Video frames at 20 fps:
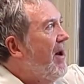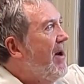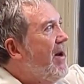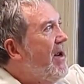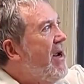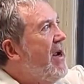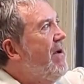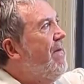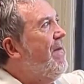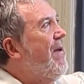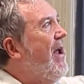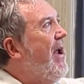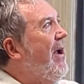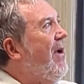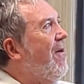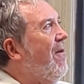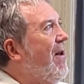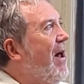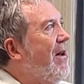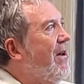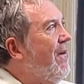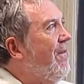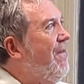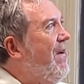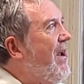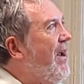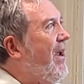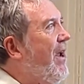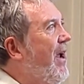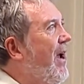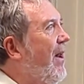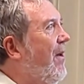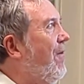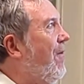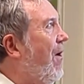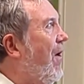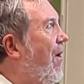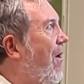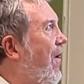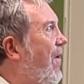In the evening, Ratafiki and
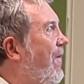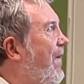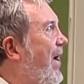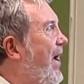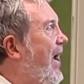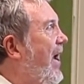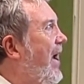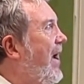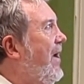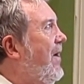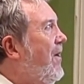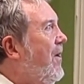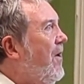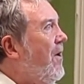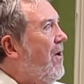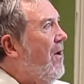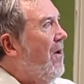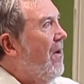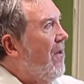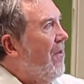Rahove,